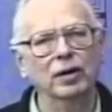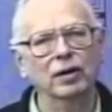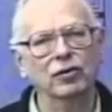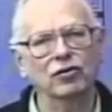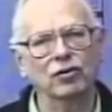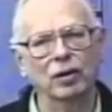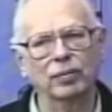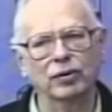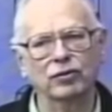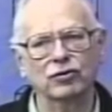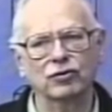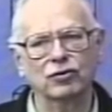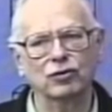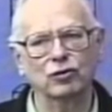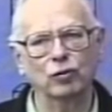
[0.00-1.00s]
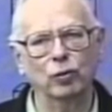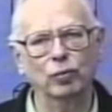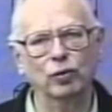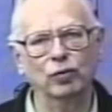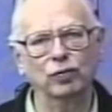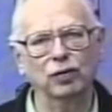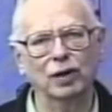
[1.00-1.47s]
In some instances, we
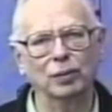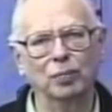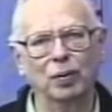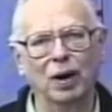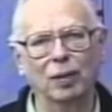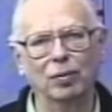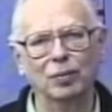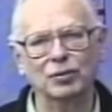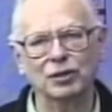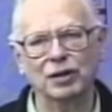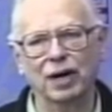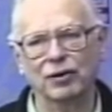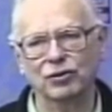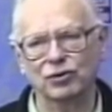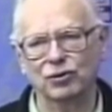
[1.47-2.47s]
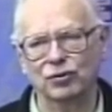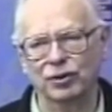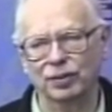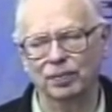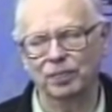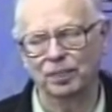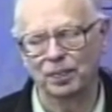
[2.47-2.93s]
move flood problems
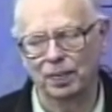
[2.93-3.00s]
downstream.